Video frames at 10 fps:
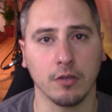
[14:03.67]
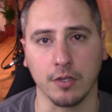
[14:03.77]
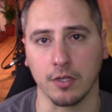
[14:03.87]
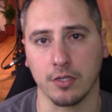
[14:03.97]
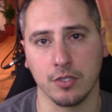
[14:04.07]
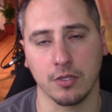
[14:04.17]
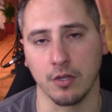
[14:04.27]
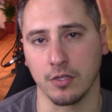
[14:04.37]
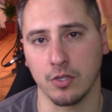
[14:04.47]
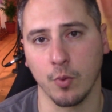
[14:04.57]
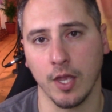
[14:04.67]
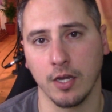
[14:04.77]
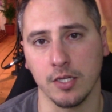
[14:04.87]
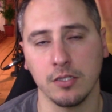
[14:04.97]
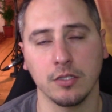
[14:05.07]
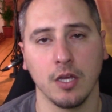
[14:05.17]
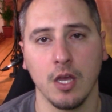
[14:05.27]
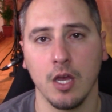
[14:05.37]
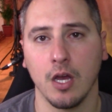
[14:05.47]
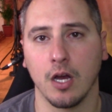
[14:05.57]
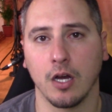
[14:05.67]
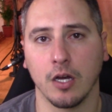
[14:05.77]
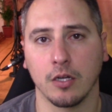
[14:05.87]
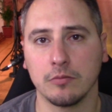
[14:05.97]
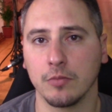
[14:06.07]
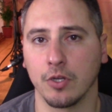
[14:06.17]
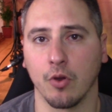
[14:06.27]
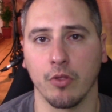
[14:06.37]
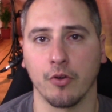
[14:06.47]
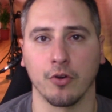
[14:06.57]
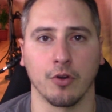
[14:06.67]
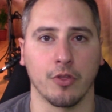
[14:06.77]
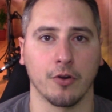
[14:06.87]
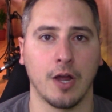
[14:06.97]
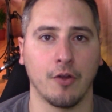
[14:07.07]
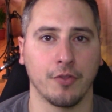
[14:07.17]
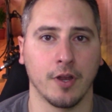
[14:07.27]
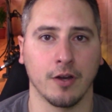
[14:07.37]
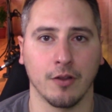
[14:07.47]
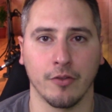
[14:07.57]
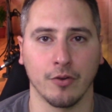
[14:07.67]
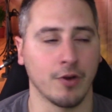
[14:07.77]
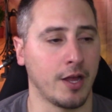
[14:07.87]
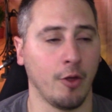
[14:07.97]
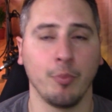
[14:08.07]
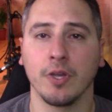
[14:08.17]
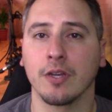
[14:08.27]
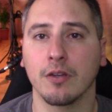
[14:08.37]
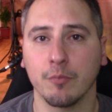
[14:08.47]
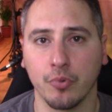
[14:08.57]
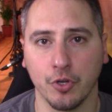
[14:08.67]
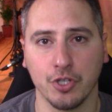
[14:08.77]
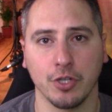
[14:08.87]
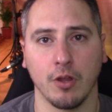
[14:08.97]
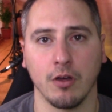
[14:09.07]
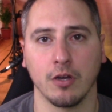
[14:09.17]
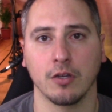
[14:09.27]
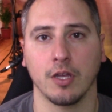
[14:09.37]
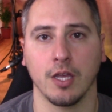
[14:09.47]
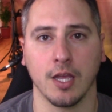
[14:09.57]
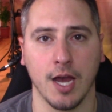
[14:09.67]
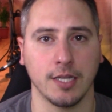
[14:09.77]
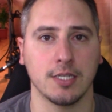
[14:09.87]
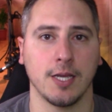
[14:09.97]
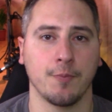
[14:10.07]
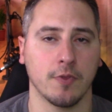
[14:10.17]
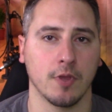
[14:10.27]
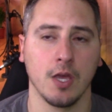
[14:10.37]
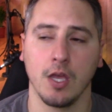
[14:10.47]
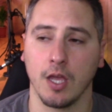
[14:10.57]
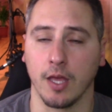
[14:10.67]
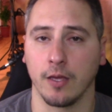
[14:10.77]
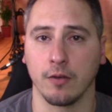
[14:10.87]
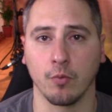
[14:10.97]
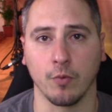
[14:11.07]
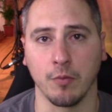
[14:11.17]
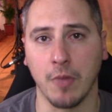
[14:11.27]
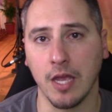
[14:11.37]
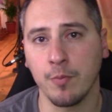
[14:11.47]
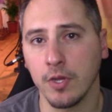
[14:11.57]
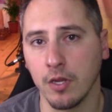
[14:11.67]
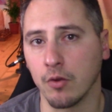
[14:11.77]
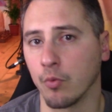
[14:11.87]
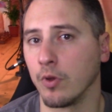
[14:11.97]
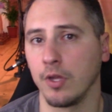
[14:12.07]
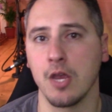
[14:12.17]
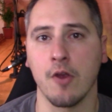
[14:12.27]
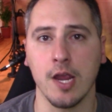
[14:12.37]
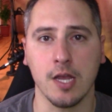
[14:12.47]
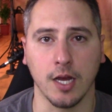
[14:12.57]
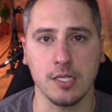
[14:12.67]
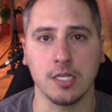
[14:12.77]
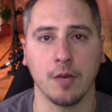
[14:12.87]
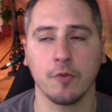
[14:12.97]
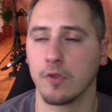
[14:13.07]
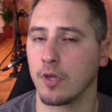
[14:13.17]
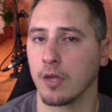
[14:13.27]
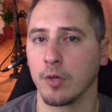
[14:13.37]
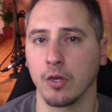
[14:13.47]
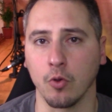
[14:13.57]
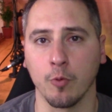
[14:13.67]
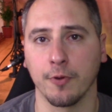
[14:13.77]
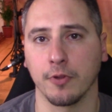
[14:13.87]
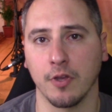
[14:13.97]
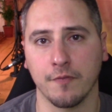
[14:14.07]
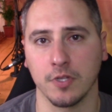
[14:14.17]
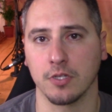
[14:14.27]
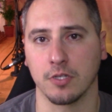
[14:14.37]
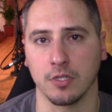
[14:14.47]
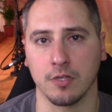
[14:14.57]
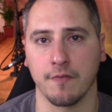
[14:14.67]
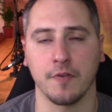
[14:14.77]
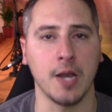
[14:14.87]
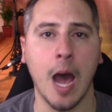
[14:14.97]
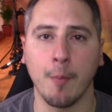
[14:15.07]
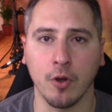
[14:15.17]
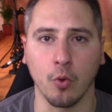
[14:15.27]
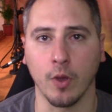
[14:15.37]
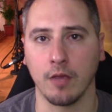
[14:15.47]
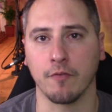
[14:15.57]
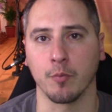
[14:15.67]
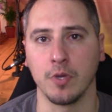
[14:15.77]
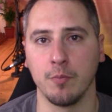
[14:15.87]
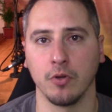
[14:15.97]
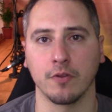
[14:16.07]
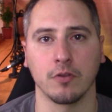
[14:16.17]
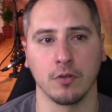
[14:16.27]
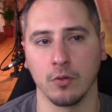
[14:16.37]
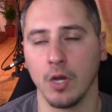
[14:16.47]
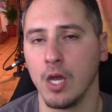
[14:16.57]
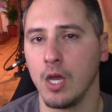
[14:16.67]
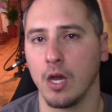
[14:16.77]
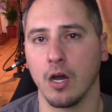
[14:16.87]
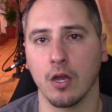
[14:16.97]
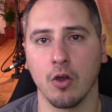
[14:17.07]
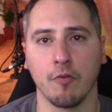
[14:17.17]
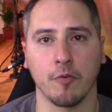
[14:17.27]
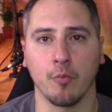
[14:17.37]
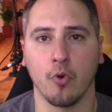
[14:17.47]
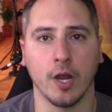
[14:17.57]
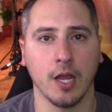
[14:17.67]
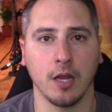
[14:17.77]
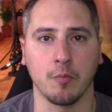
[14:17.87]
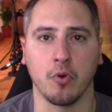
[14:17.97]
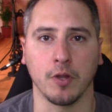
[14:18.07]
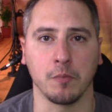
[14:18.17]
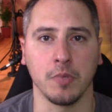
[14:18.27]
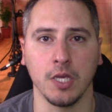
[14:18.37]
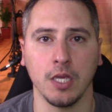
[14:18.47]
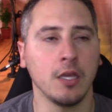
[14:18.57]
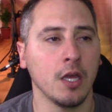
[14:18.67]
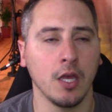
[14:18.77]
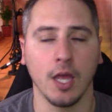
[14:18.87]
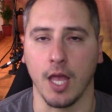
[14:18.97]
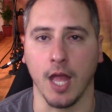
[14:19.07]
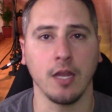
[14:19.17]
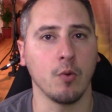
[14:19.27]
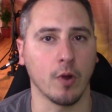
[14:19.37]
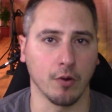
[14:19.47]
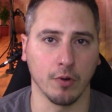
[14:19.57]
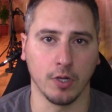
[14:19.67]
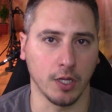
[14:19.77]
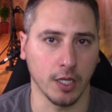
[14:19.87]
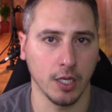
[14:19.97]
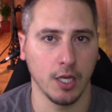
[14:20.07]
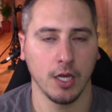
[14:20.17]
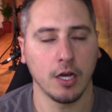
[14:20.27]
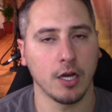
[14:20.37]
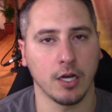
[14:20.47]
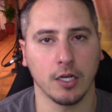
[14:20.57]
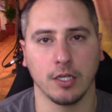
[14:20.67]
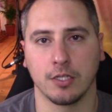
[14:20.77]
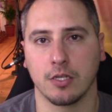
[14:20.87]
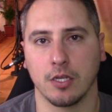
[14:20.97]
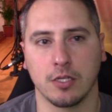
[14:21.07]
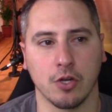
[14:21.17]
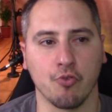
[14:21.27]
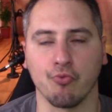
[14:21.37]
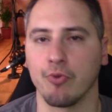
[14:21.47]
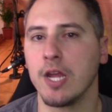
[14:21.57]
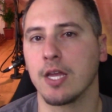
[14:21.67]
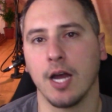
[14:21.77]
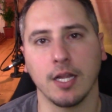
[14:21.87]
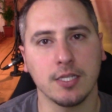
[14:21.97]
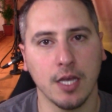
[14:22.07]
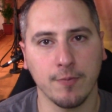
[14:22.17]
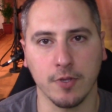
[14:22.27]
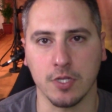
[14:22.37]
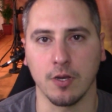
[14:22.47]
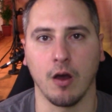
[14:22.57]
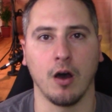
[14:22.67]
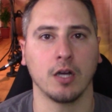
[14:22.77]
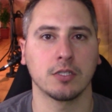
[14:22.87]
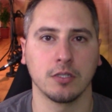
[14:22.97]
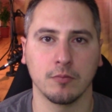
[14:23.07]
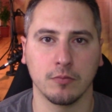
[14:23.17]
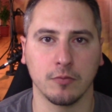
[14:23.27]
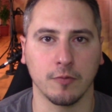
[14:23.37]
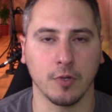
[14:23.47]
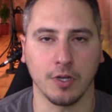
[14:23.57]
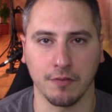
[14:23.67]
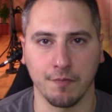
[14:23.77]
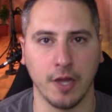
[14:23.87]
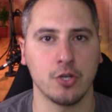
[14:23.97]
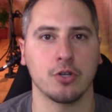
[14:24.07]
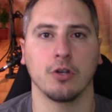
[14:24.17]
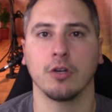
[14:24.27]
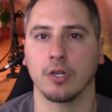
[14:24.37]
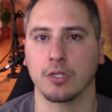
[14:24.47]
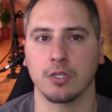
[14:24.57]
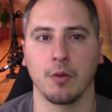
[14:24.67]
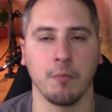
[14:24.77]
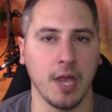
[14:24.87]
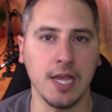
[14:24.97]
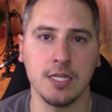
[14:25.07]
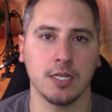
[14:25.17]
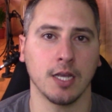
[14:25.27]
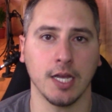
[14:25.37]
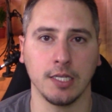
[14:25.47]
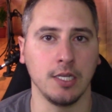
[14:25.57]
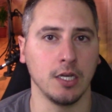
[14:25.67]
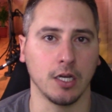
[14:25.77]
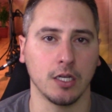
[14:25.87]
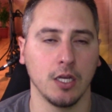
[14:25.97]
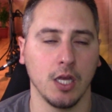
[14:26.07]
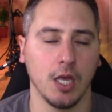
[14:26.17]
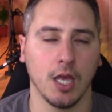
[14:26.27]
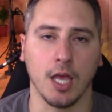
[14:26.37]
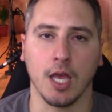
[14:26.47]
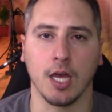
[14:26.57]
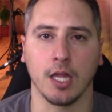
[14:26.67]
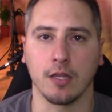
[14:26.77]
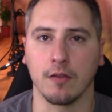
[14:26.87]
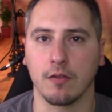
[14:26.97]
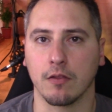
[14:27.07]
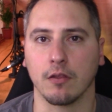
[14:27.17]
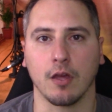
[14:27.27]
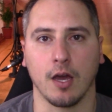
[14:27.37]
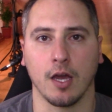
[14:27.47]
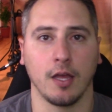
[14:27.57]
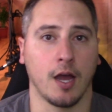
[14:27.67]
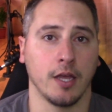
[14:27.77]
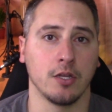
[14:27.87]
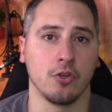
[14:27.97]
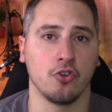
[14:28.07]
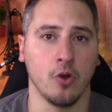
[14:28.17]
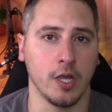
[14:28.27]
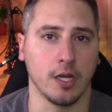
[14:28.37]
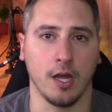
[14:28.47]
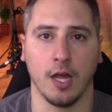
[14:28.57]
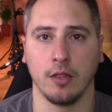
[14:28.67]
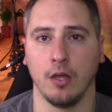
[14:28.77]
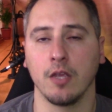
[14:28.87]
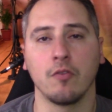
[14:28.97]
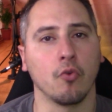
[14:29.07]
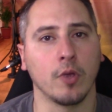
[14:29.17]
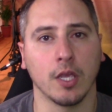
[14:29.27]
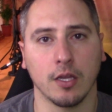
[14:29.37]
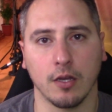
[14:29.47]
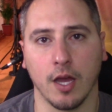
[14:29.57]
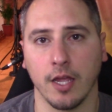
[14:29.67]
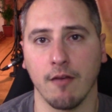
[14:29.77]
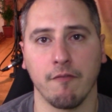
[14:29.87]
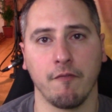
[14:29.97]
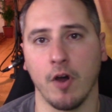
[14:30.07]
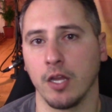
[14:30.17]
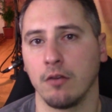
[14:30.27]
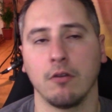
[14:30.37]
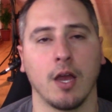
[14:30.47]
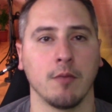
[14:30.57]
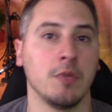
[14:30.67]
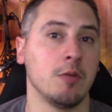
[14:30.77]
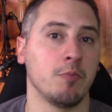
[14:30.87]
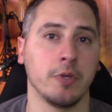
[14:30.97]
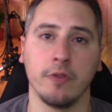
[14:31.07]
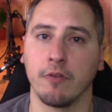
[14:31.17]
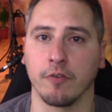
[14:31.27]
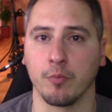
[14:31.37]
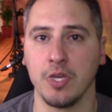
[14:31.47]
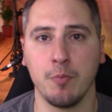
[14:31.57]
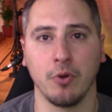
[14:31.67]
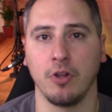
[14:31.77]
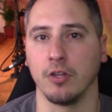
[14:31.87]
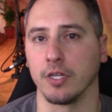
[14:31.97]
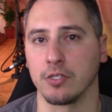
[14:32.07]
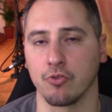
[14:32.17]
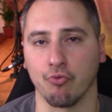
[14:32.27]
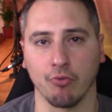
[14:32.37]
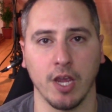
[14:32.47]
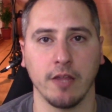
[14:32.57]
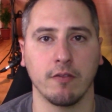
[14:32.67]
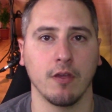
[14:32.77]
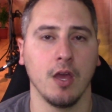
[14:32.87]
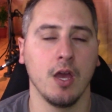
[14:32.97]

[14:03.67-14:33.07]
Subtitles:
It's the way it is. You know, they're out there, they're helping push along a concept, and in my opinion, a really great concept. I mean, Uber and Lyft is a phenomenal way for people to go from point A to point B anywhere, really. It's a great concept. It's an awesome venture. It's an amazing idea, and I enjoy it. I like doing it. I have fun. I meet different people. It's great.